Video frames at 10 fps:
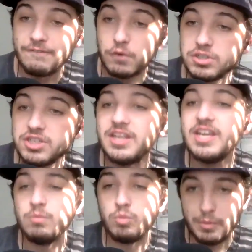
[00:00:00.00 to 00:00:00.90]

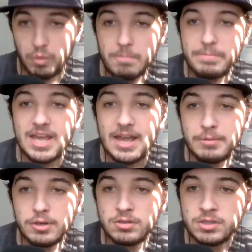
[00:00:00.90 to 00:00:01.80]
unfortunately, we won't be
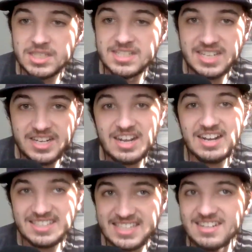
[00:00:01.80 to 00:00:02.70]
able to see it
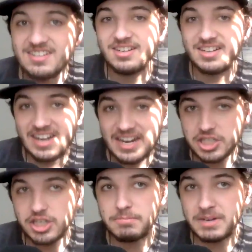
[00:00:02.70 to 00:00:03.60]
until
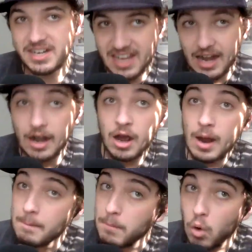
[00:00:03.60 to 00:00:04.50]
next year. But again,
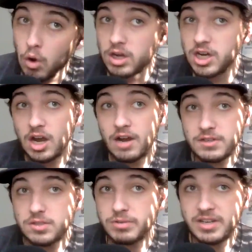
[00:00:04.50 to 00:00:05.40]
more
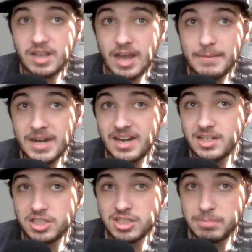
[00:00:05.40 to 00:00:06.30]
conference realignment,
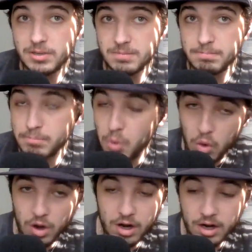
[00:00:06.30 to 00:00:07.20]
and it just puts
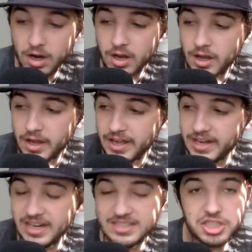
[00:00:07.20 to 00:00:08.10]
more,
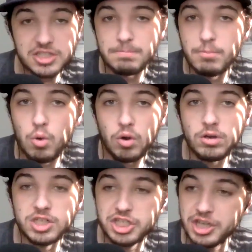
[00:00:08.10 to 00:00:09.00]
it's just
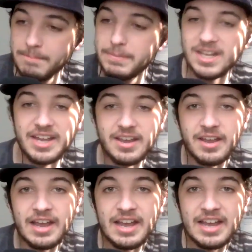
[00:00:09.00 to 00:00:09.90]
more jumbling